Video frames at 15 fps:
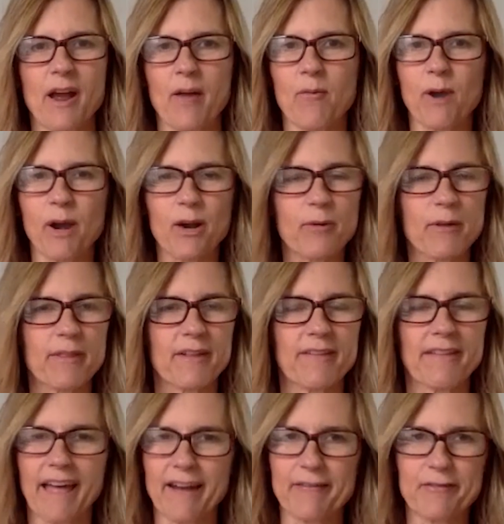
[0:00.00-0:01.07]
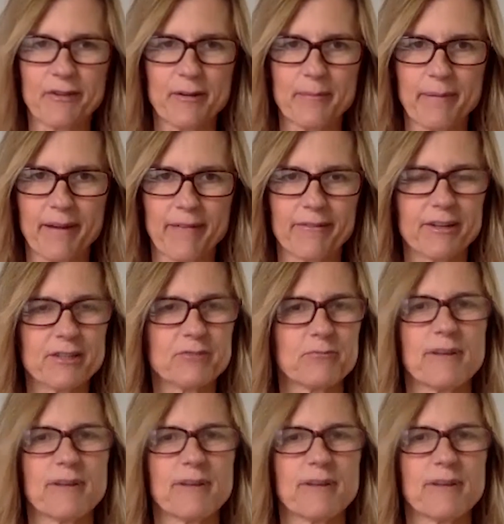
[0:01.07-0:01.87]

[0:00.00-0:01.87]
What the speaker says: I work with a lot of food and beverage.